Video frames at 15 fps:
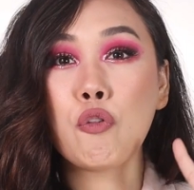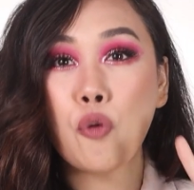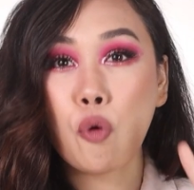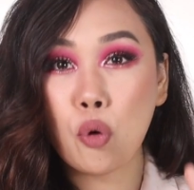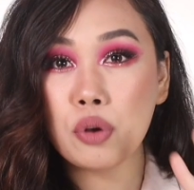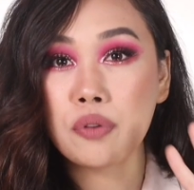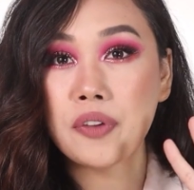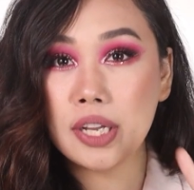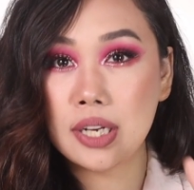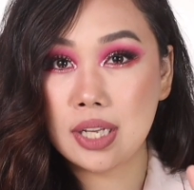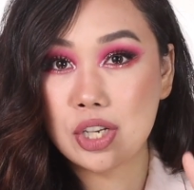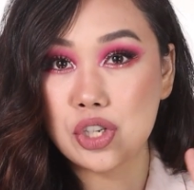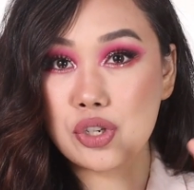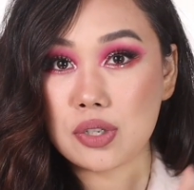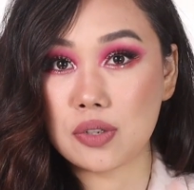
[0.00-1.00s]
4
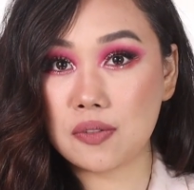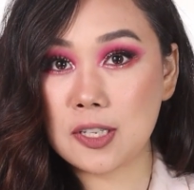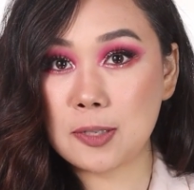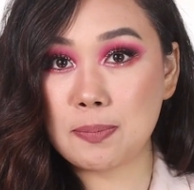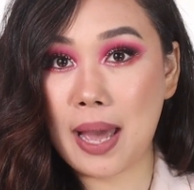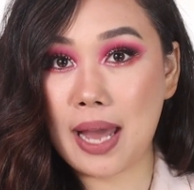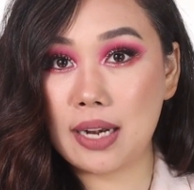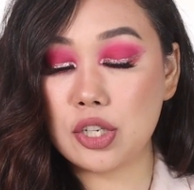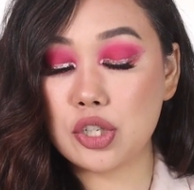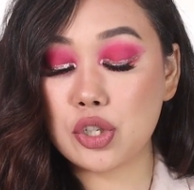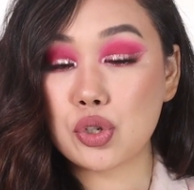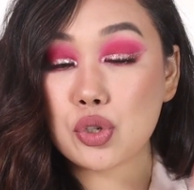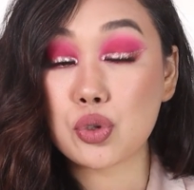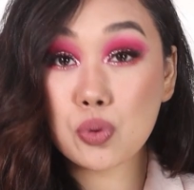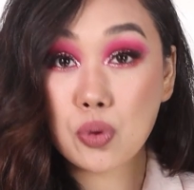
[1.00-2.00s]
variations of this palette. So
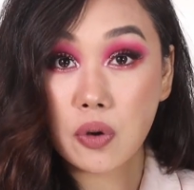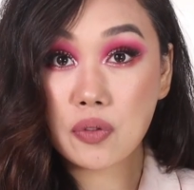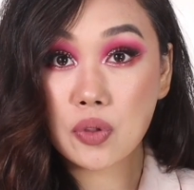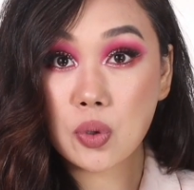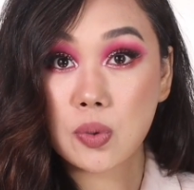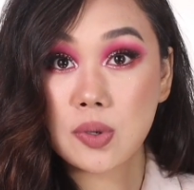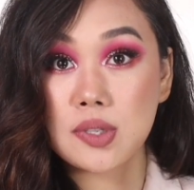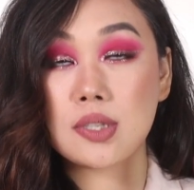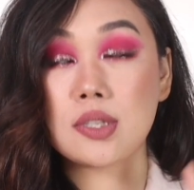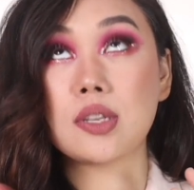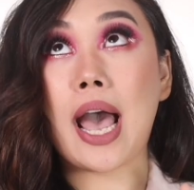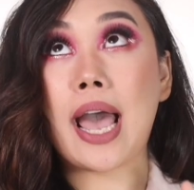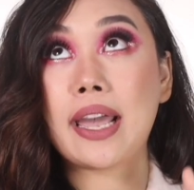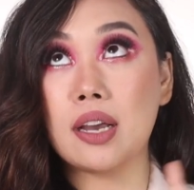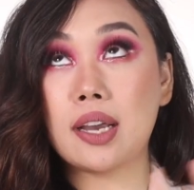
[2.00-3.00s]
2 of those,
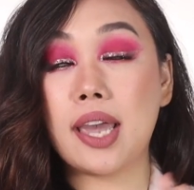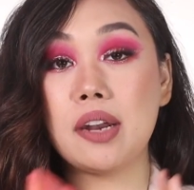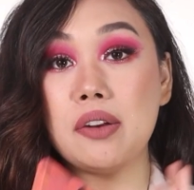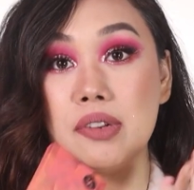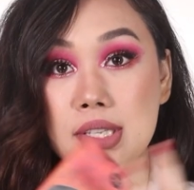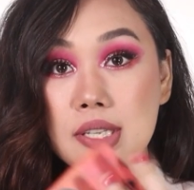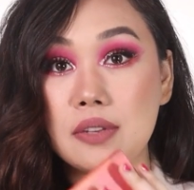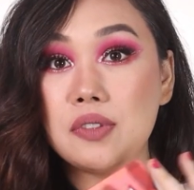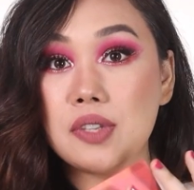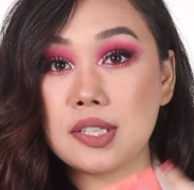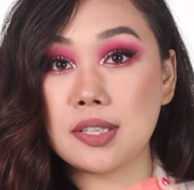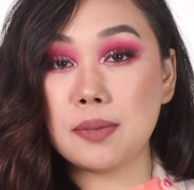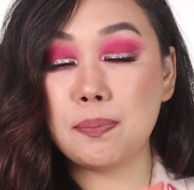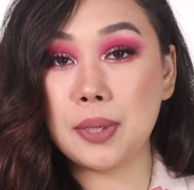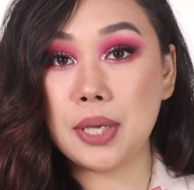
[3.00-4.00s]
I again received
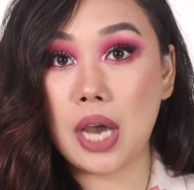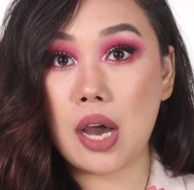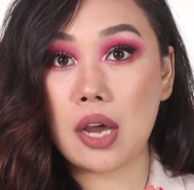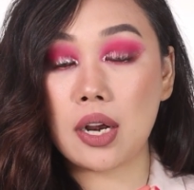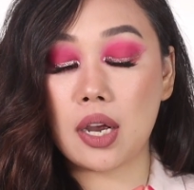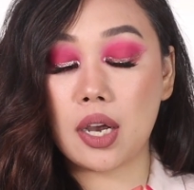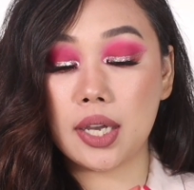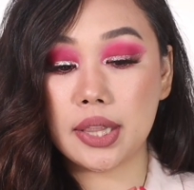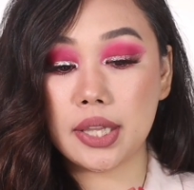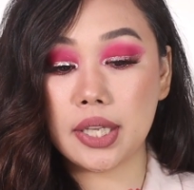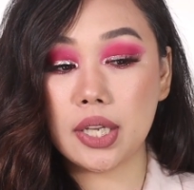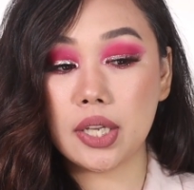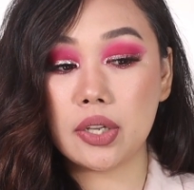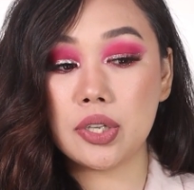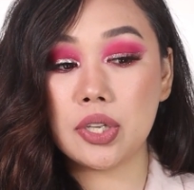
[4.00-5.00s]
this in PR I
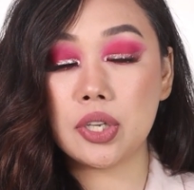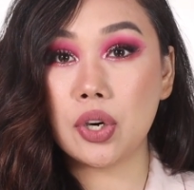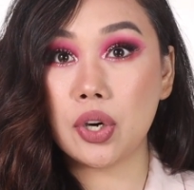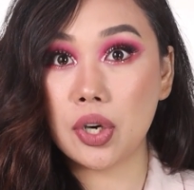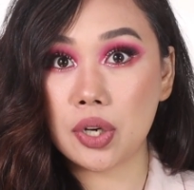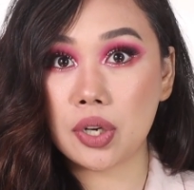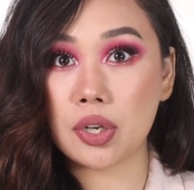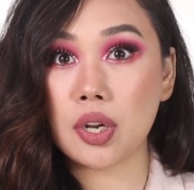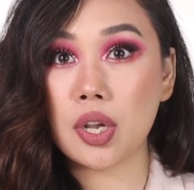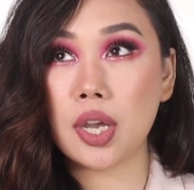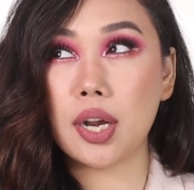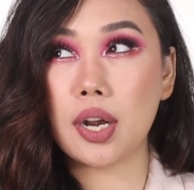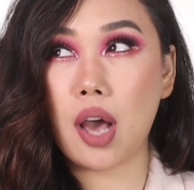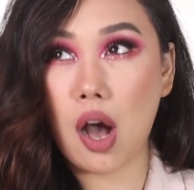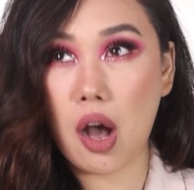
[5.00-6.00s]
think a year
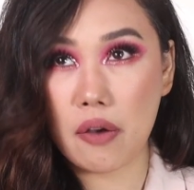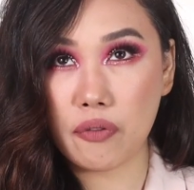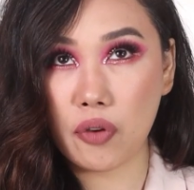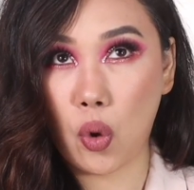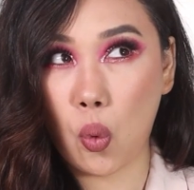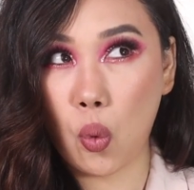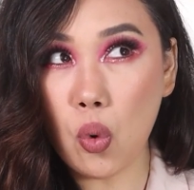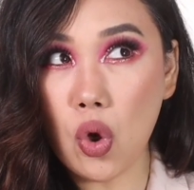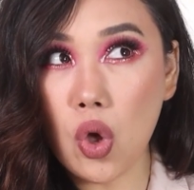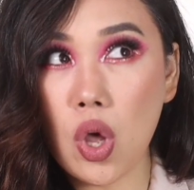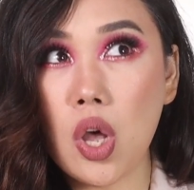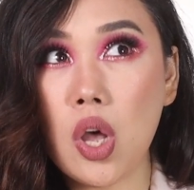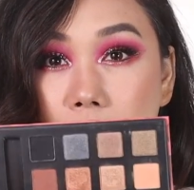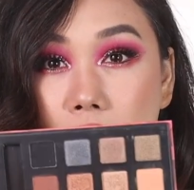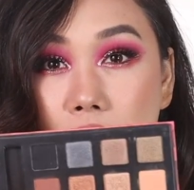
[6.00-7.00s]
and a half ago.
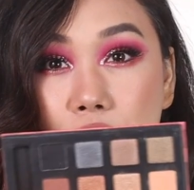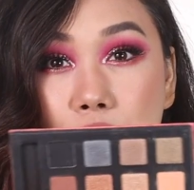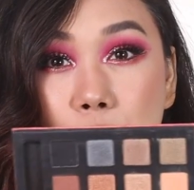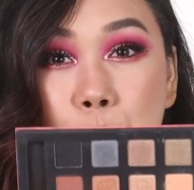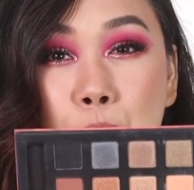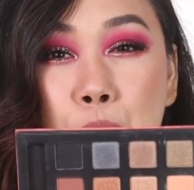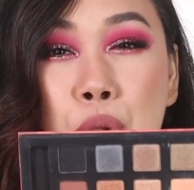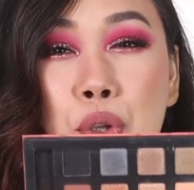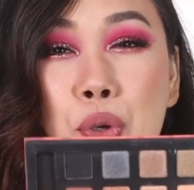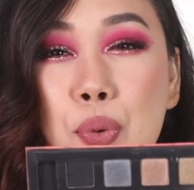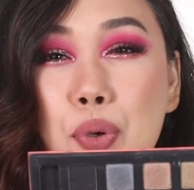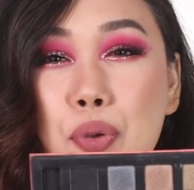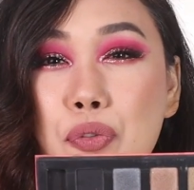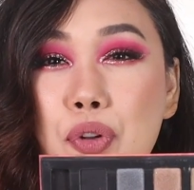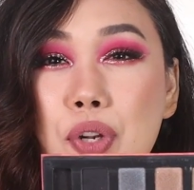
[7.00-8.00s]
There's another
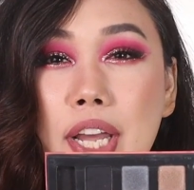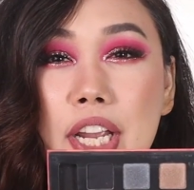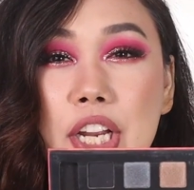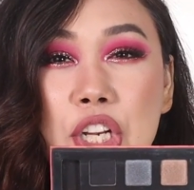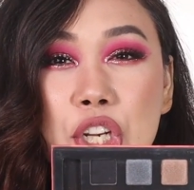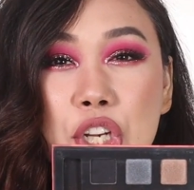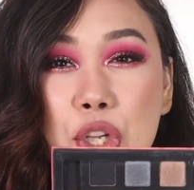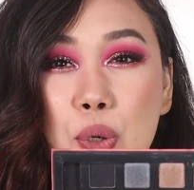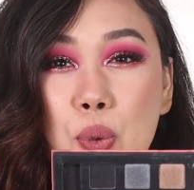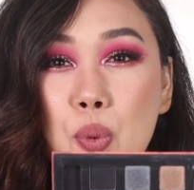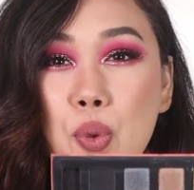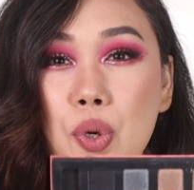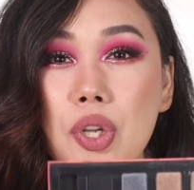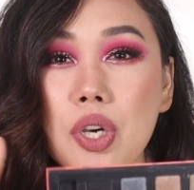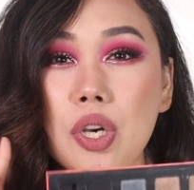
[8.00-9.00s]
beautiful like
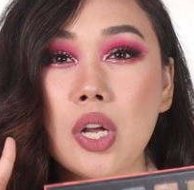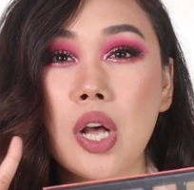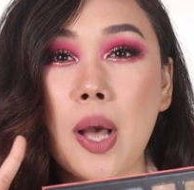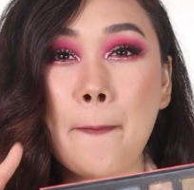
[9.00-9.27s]
nude